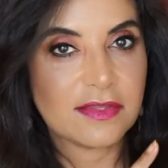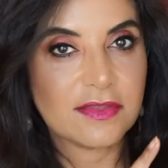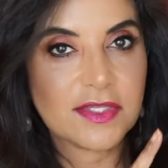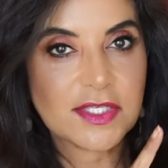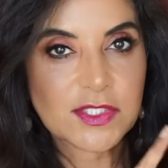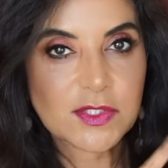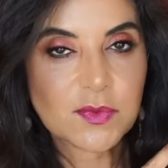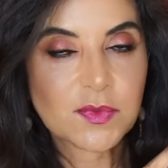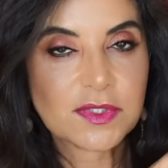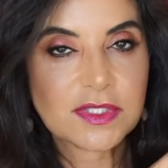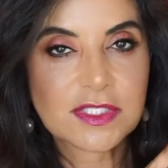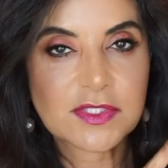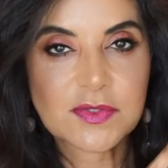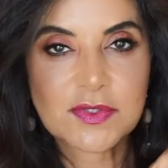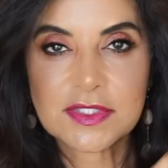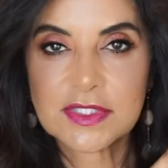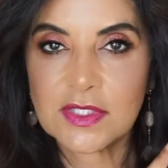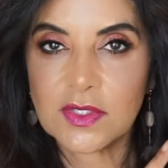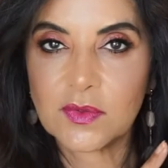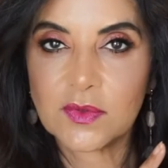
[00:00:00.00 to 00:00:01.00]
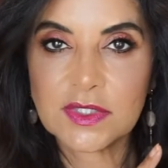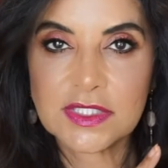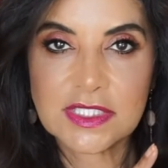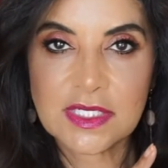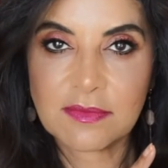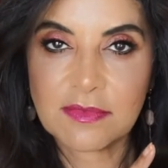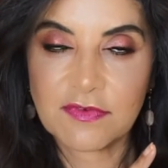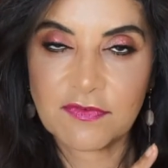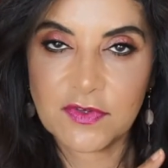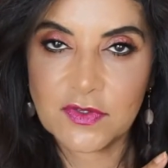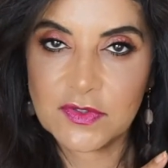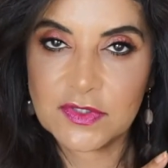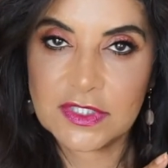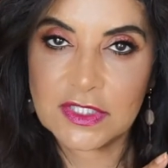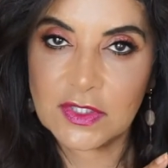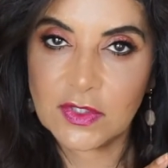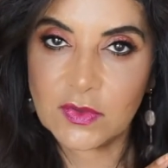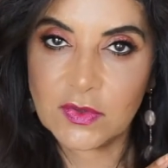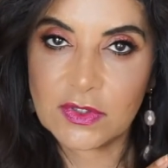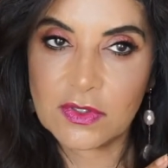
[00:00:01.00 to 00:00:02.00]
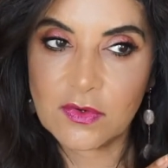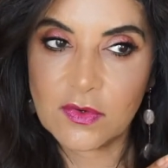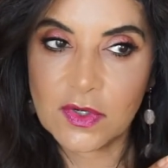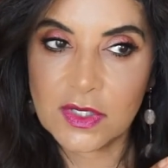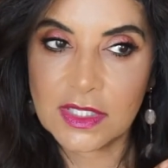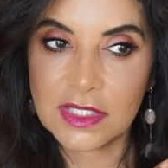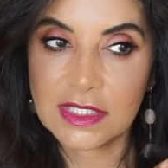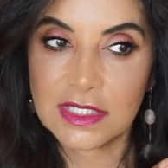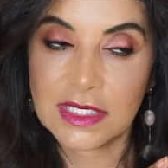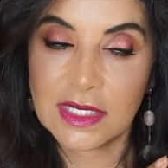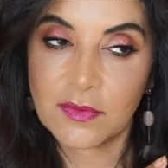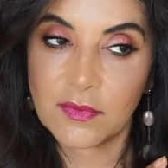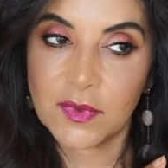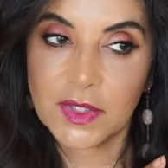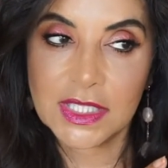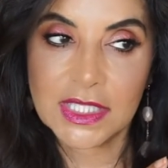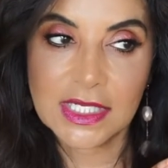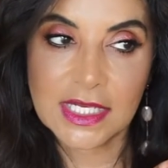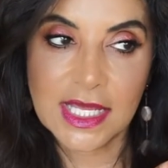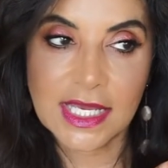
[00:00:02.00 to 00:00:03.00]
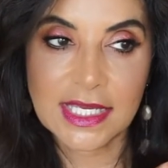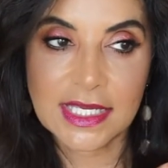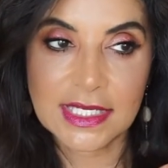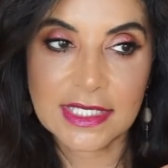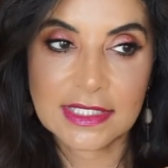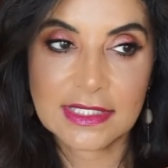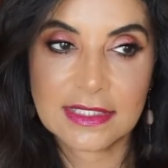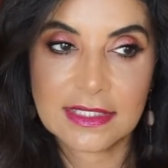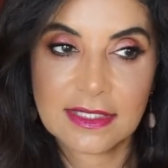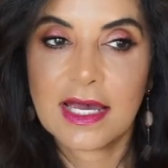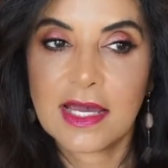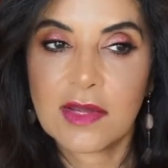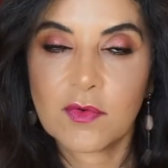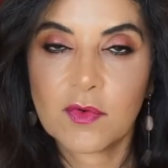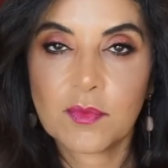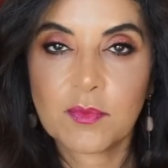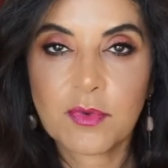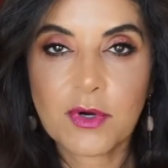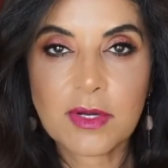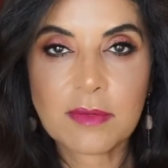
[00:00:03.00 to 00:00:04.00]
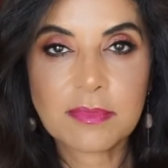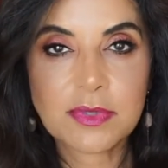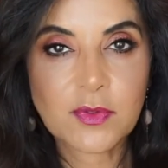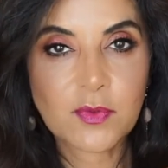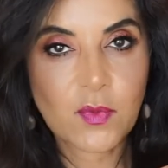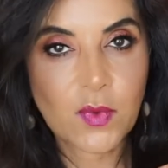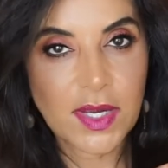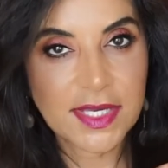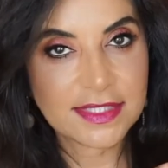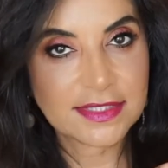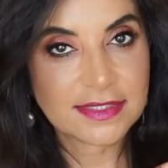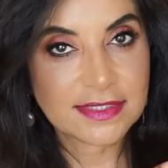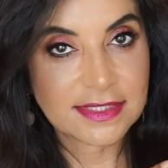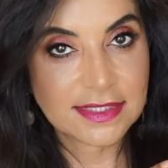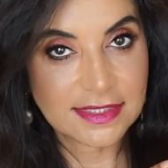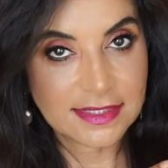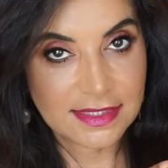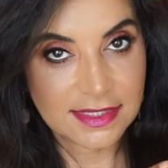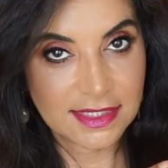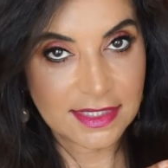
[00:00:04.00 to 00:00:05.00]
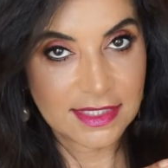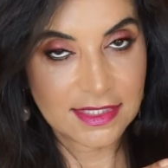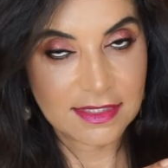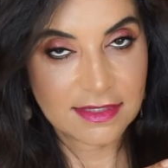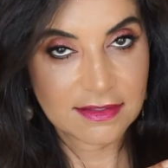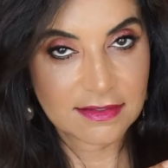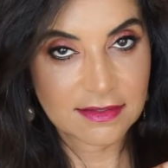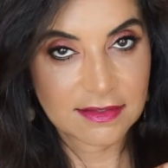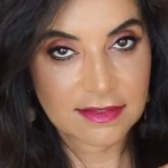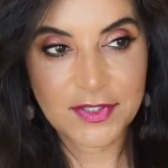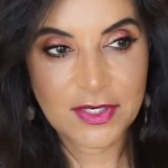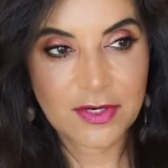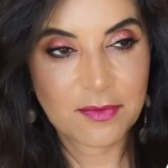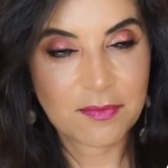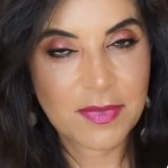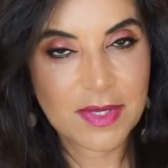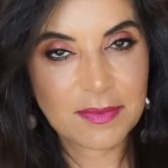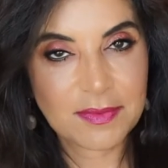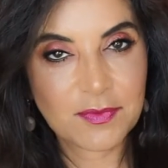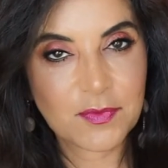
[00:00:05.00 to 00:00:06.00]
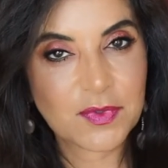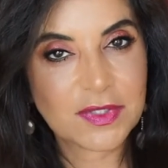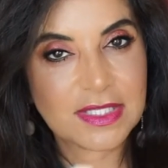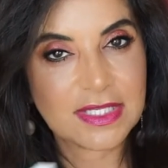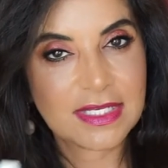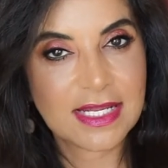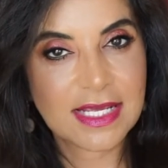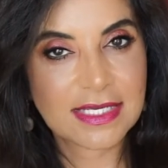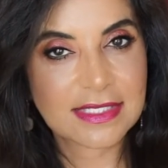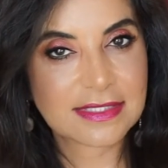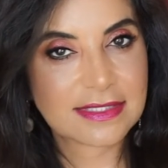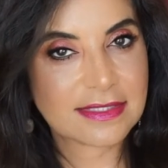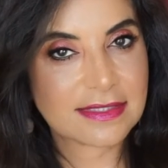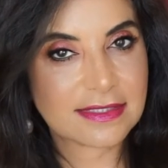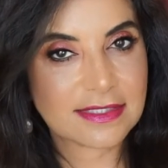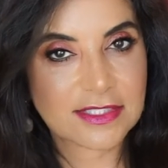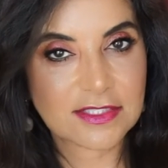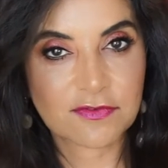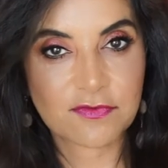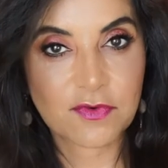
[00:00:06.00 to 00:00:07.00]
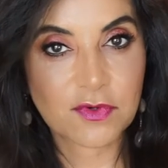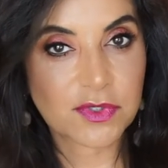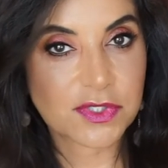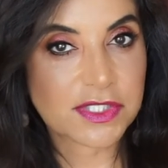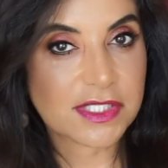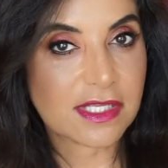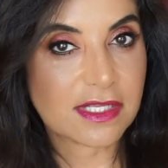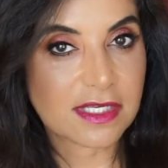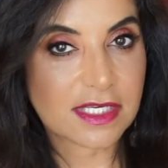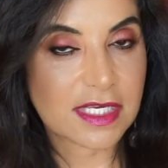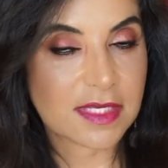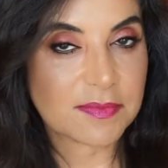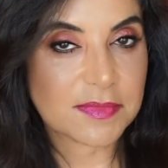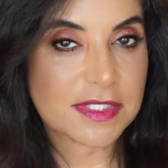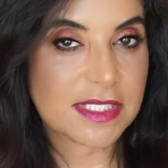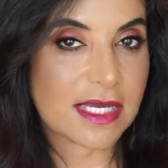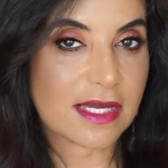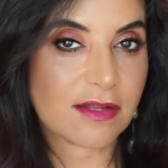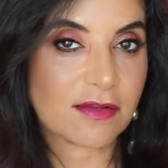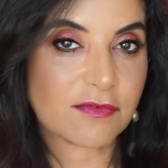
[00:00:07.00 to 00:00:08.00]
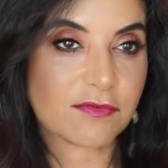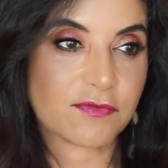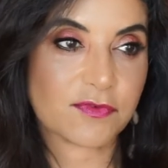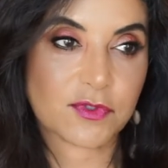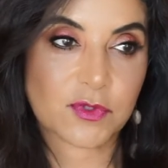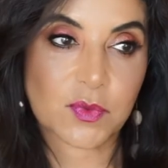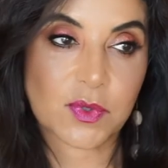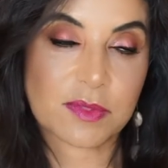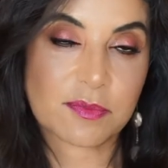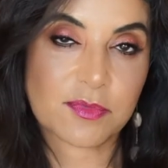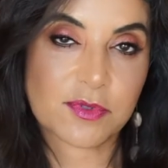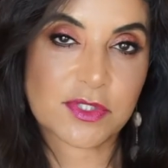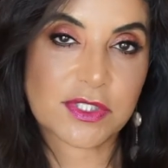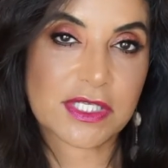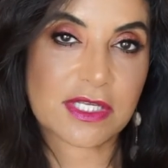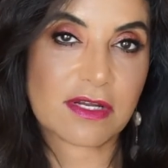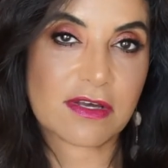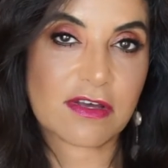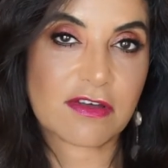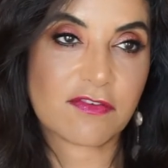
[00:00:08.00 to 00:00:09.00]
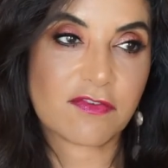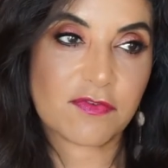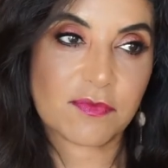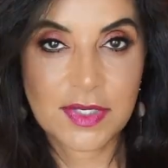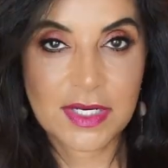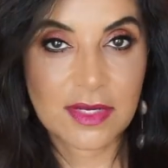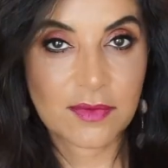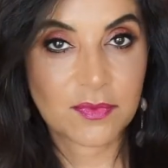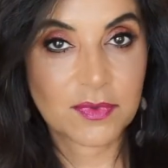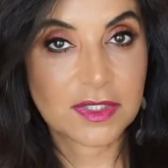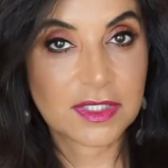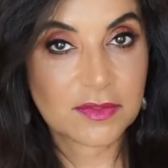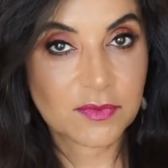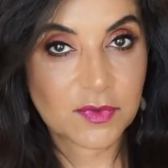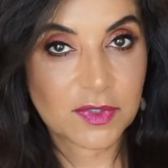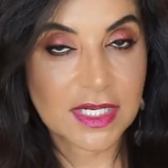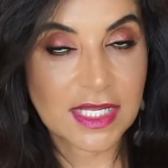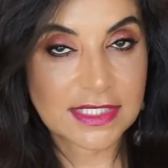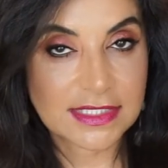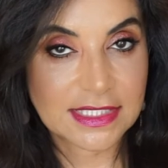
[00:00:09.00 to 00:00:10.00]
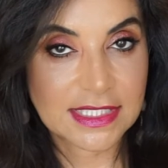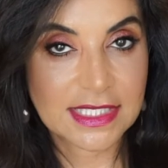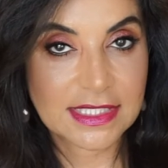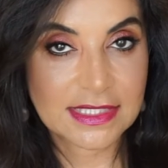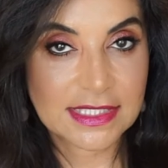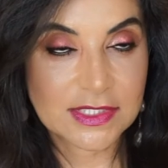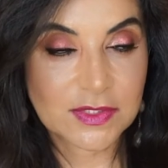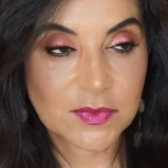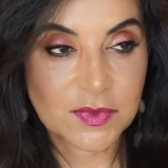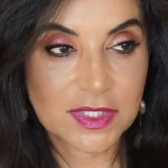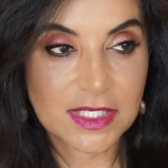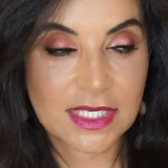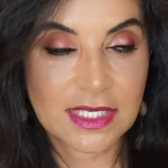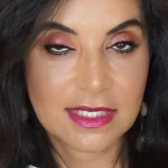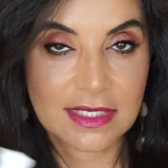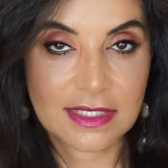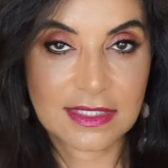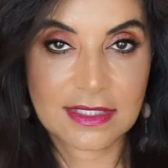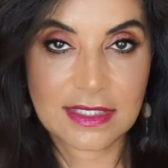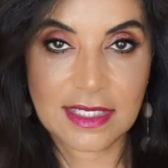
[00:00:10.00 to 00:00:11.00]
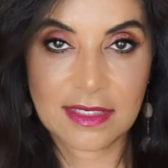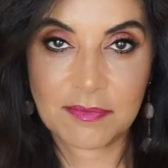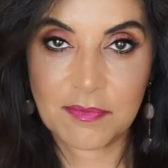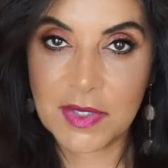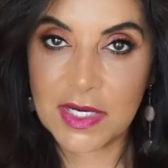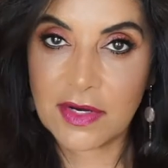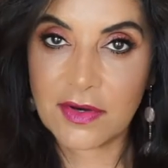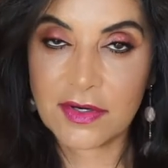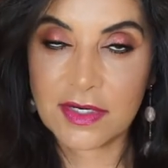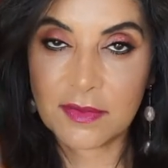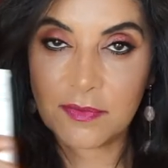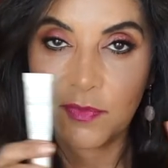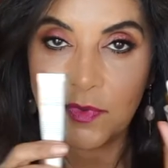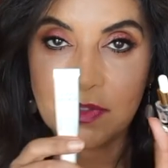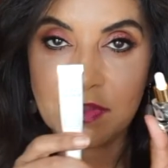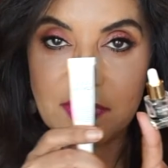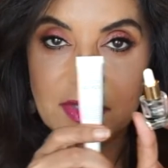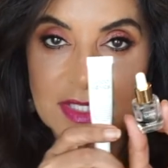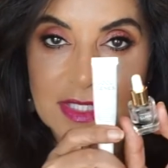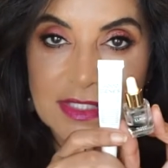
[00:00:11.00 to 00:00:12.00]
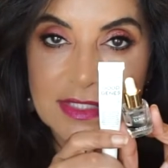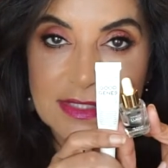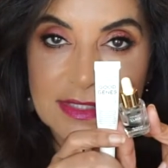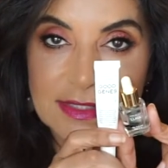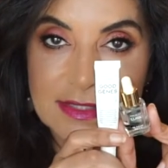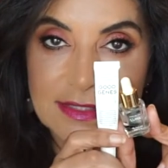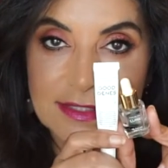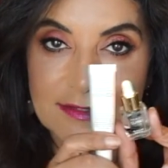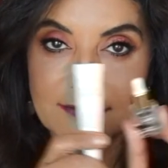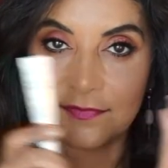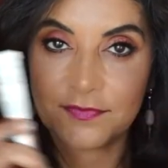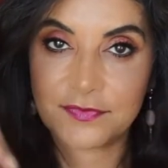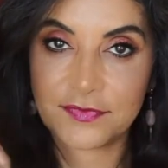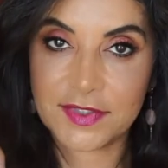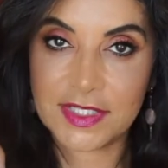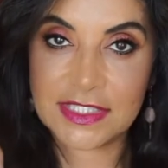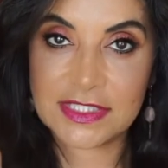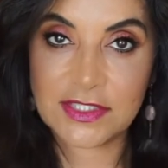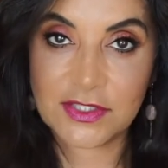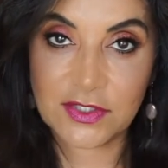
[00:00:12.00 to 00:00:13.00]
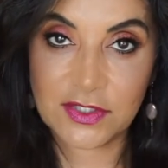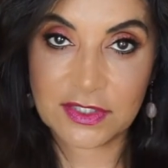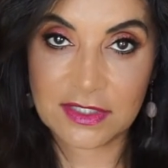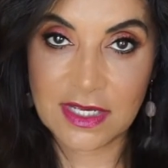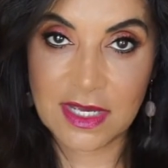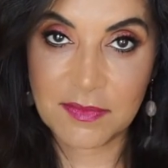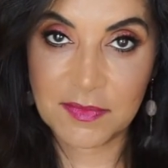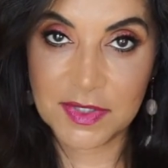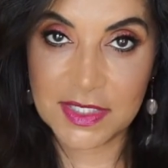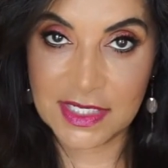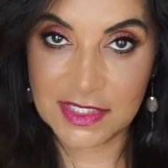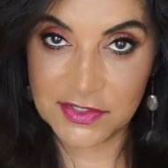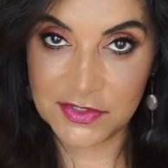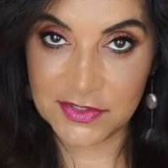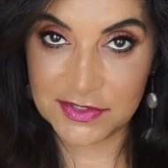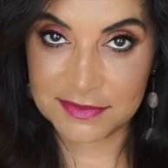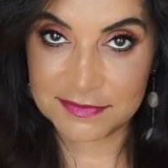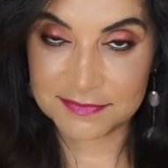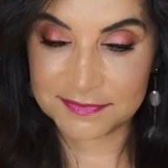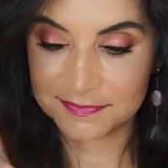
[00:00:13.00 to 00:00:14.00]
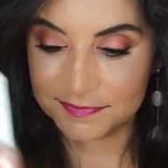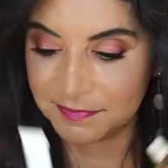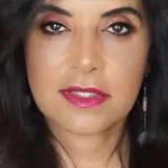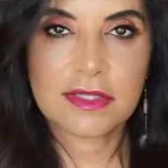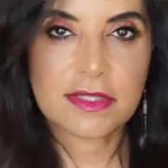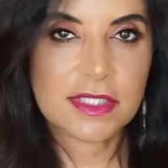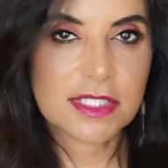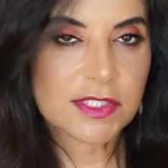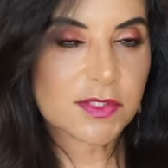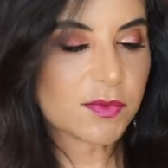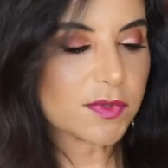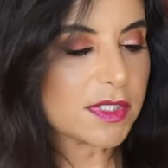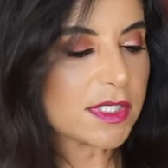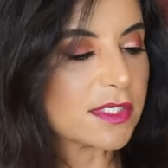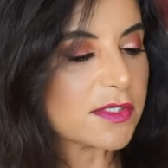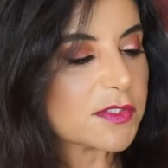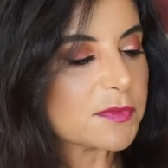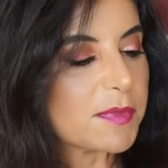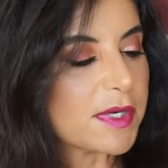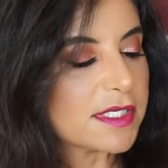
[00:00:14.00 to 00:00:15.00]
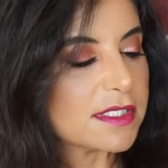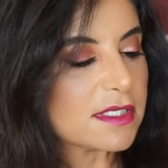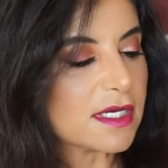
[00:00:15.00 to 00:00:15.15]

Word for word: This one, this was the only time I've used the Luna oil and I really like it. I will probably wait and see, you know, maybe when the next Sephora sale comes out 20% off, but I really would like to get this one again and pair it up with this. It's a good combination. This one here is by